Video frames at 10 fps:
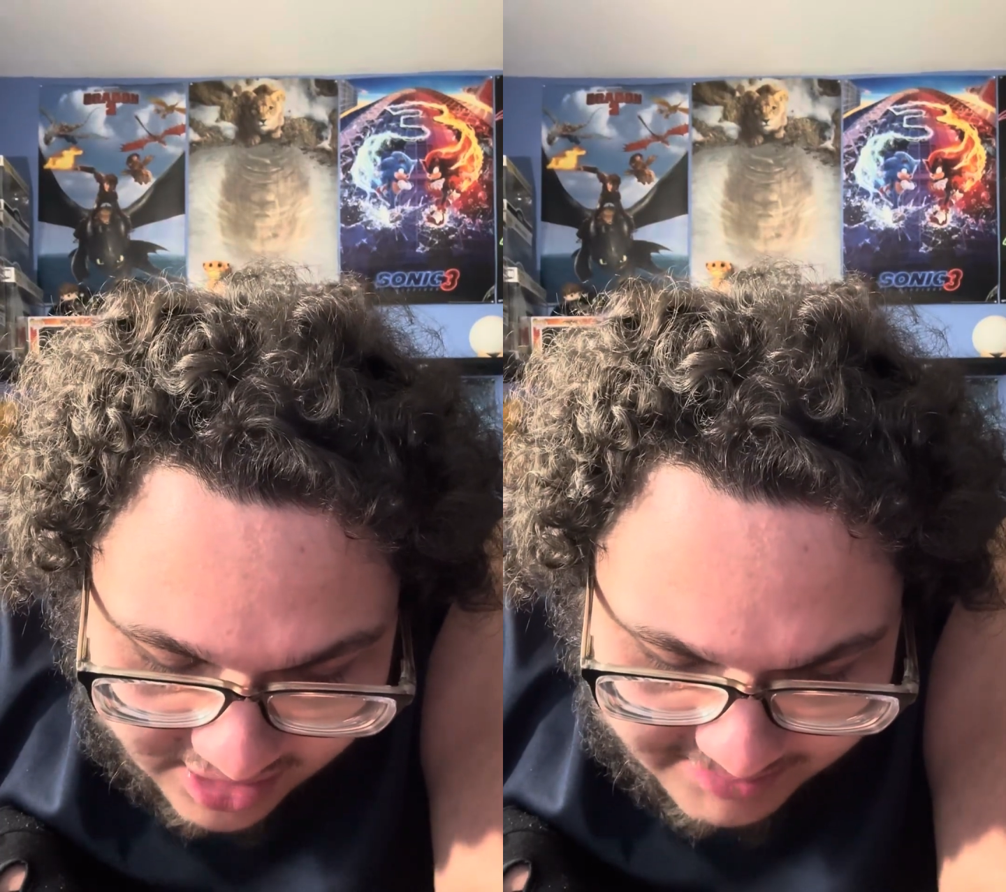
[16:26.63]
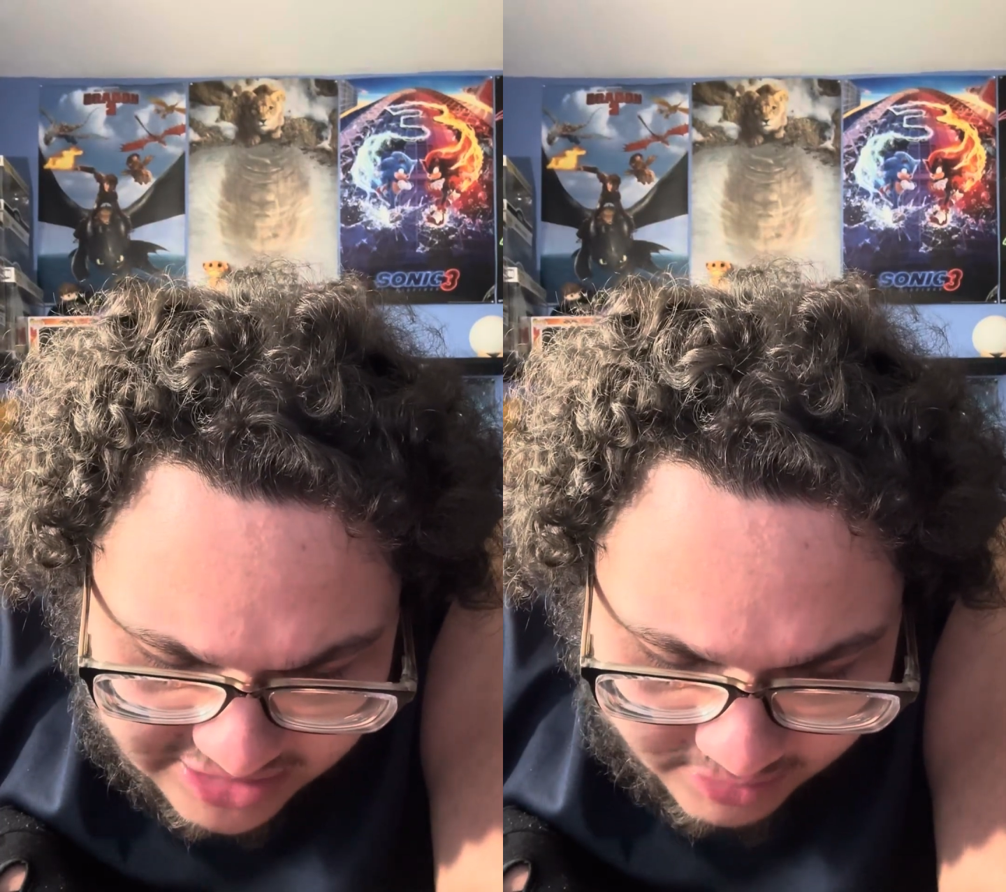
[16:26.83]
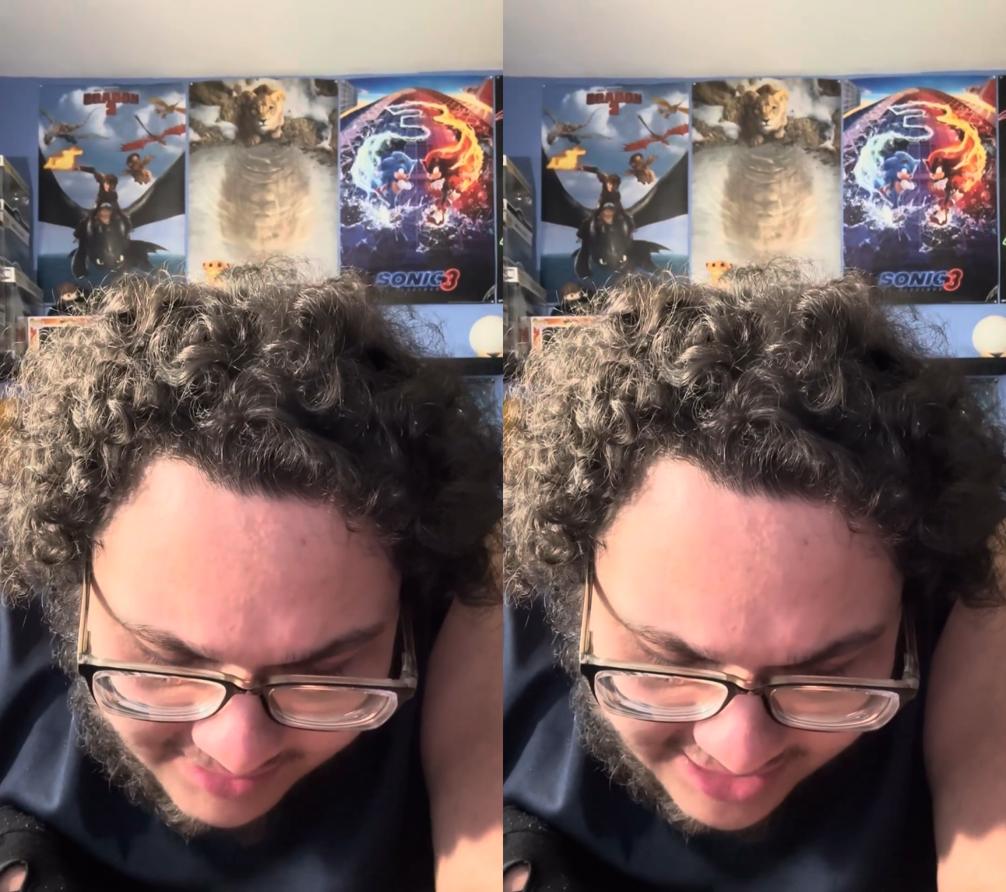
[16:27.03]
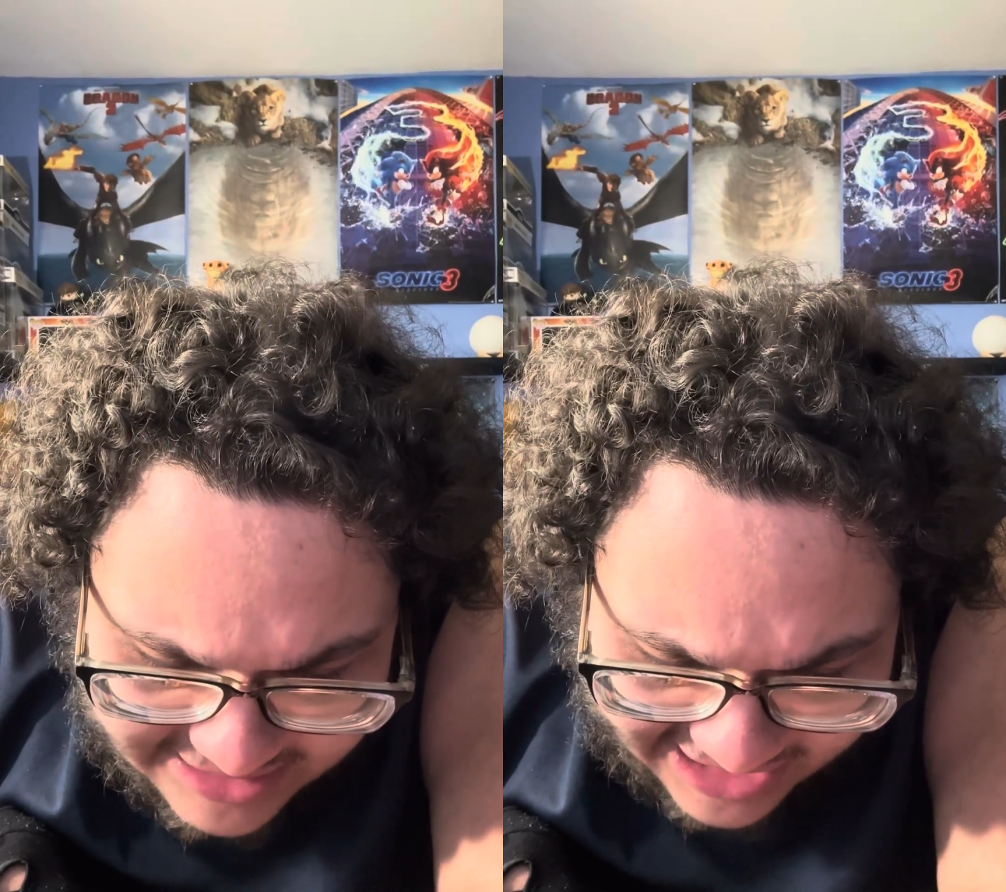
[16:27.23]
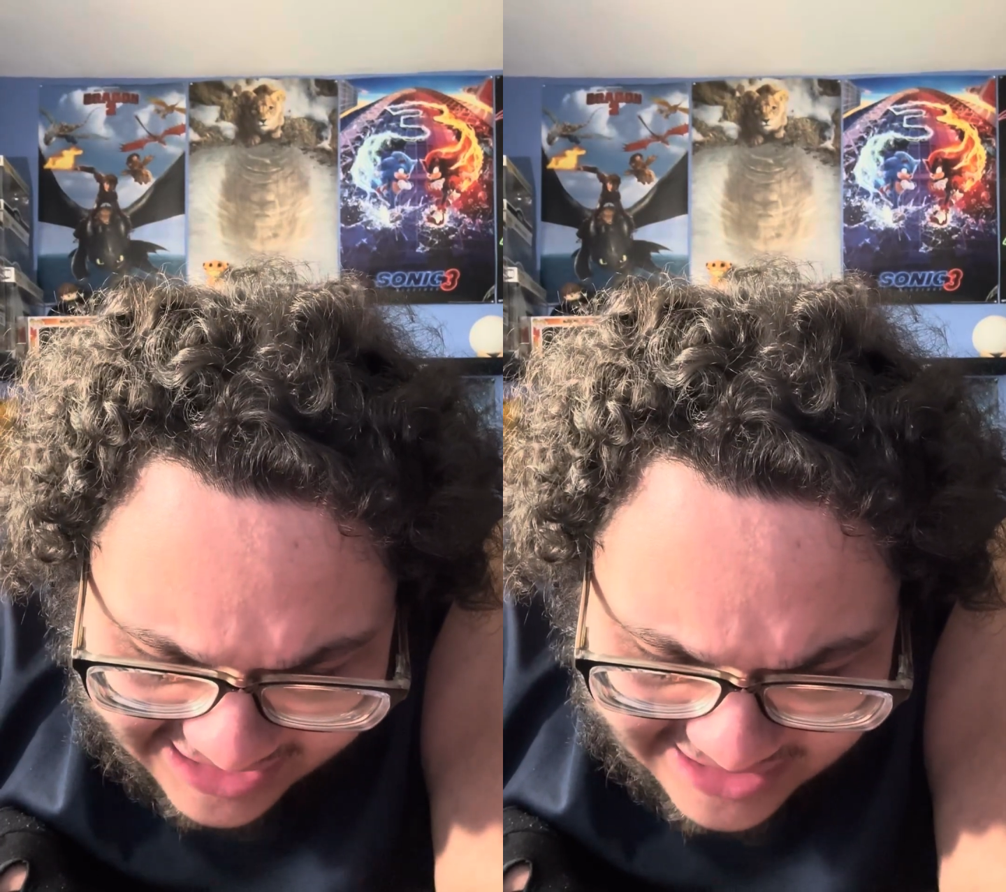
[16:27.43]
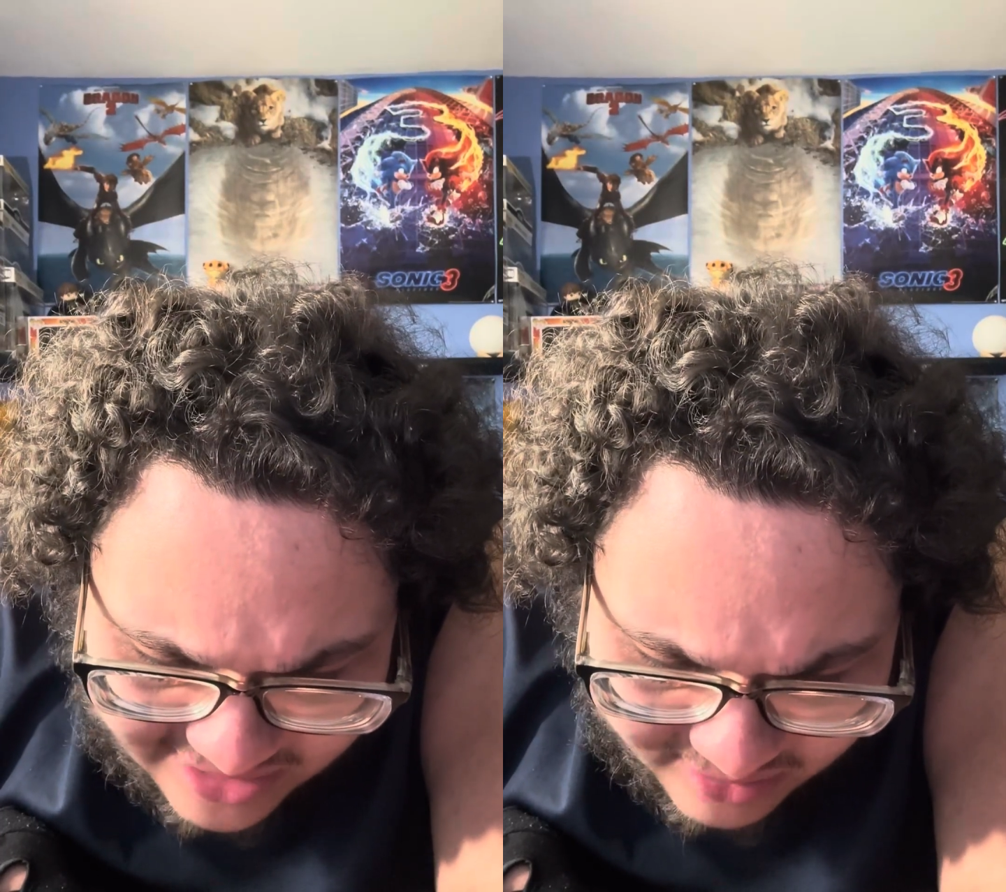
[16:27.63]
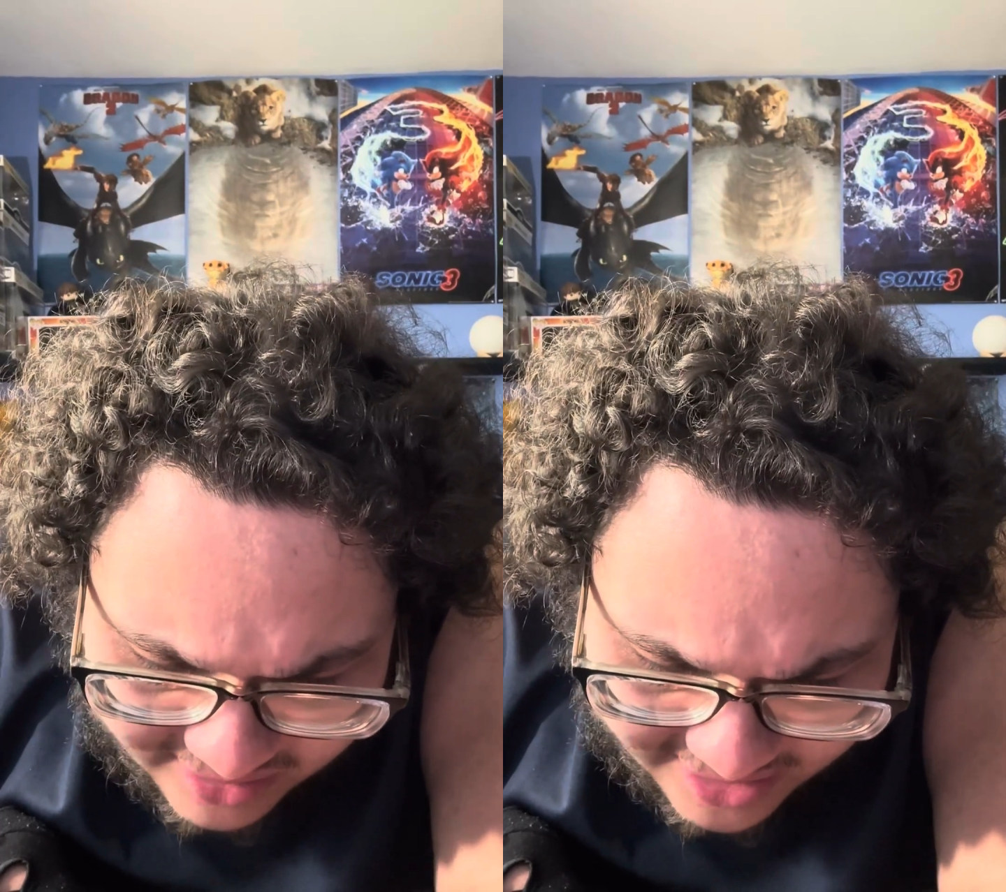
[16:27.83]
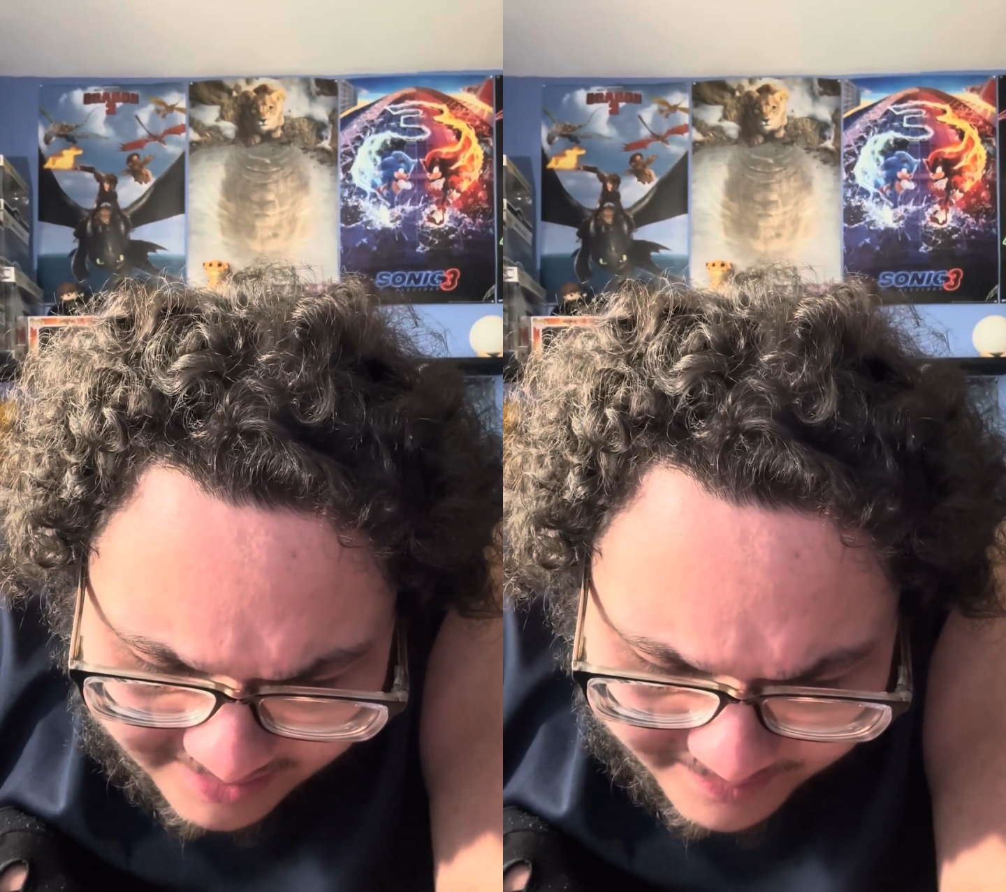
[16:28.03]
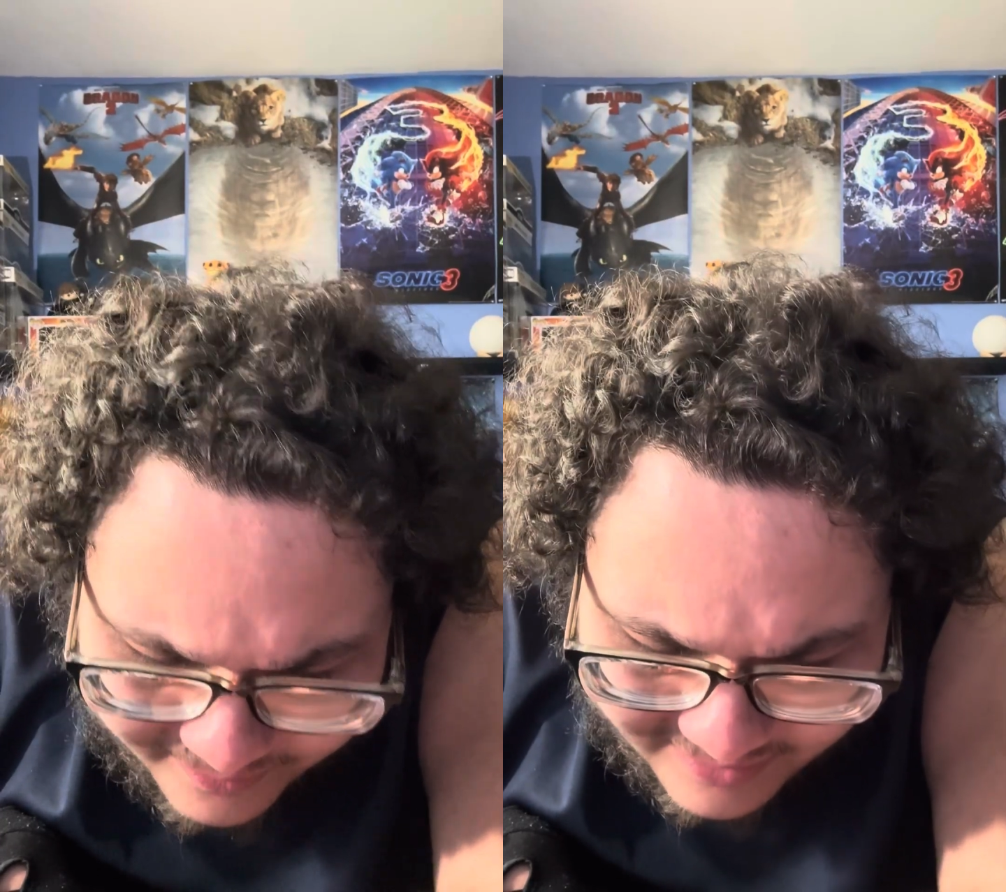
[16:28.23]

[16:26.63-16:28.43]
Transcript: I'm assuming that's ice cream.